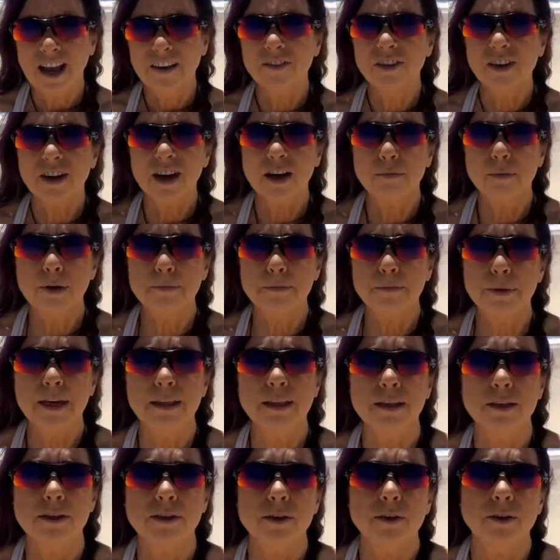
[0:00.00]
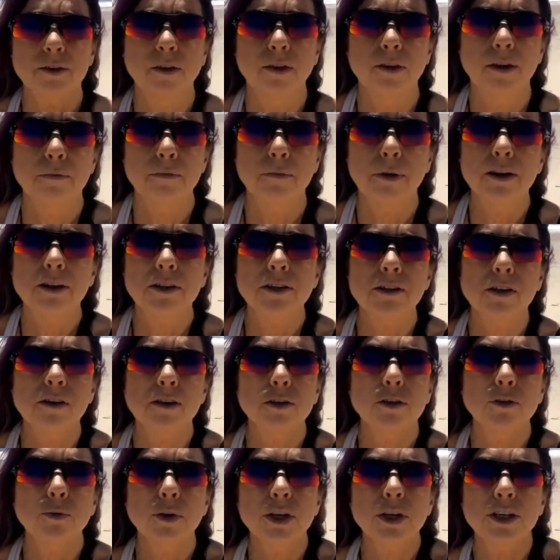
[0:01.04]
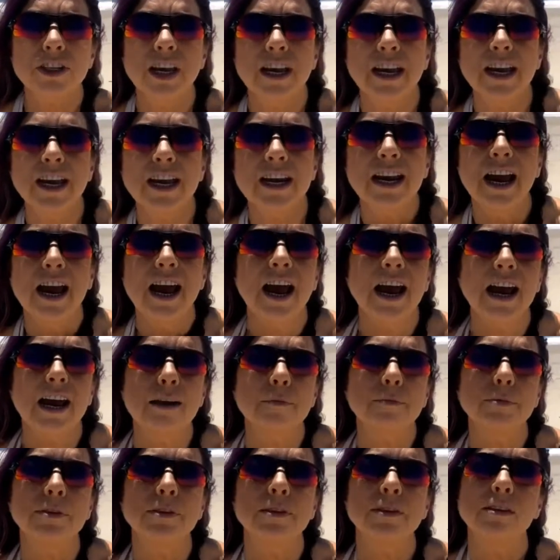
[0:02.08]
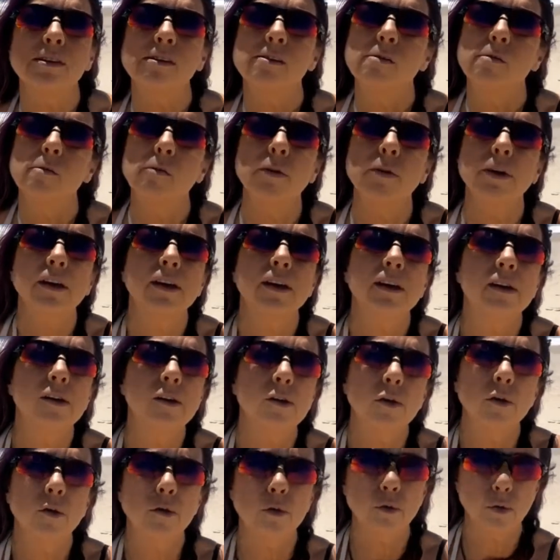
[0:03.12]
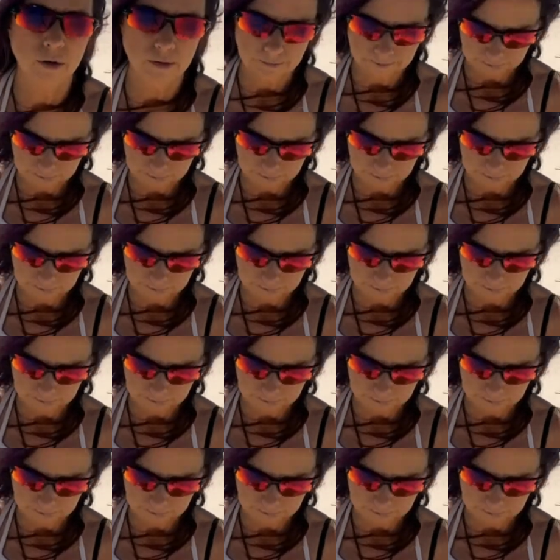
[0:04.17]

I got my bathing suit on. Mark's on Twitch and Haps. Woo!